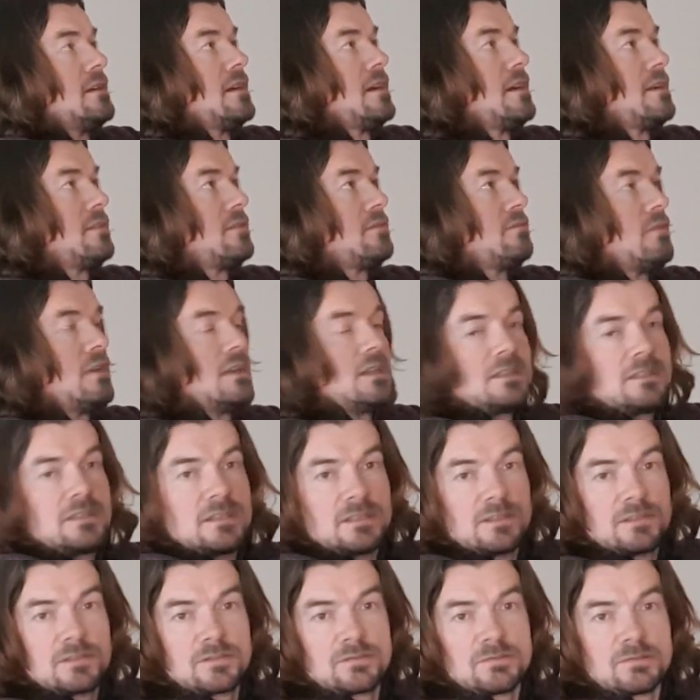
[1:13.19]
I threaded
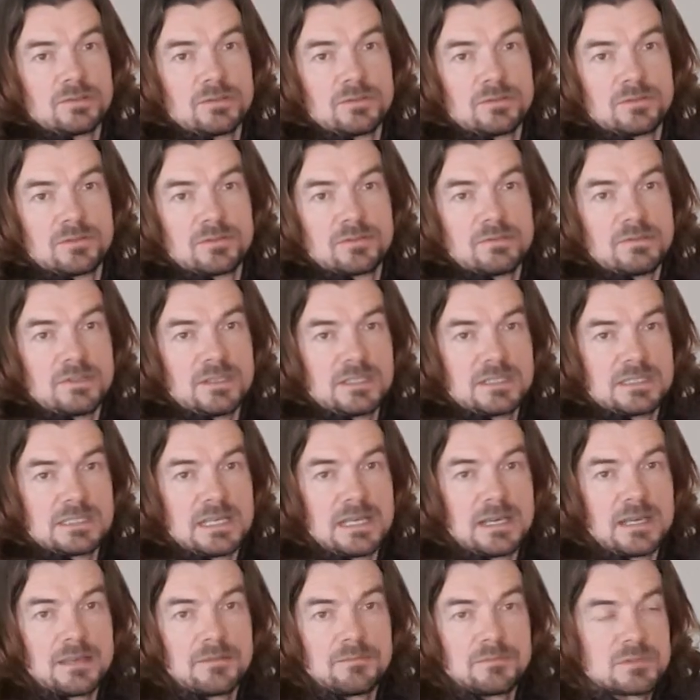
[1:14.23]
it through 3
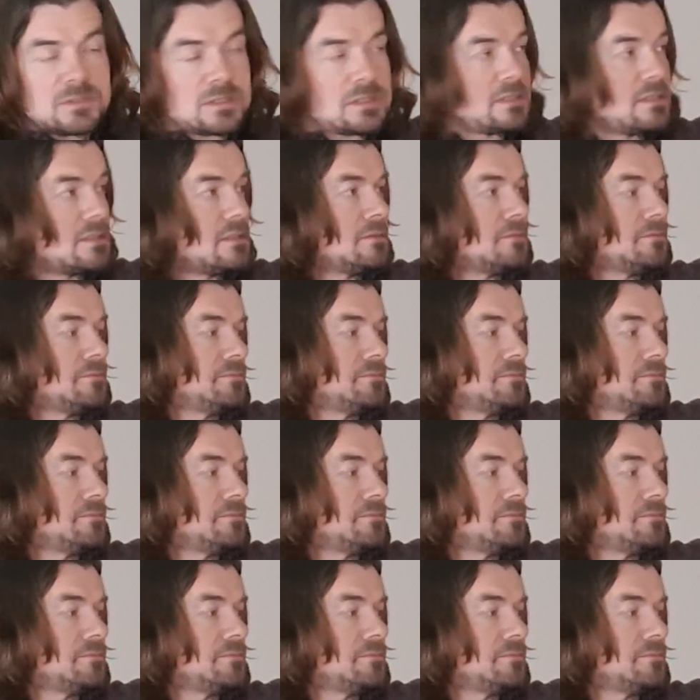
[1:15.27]
times.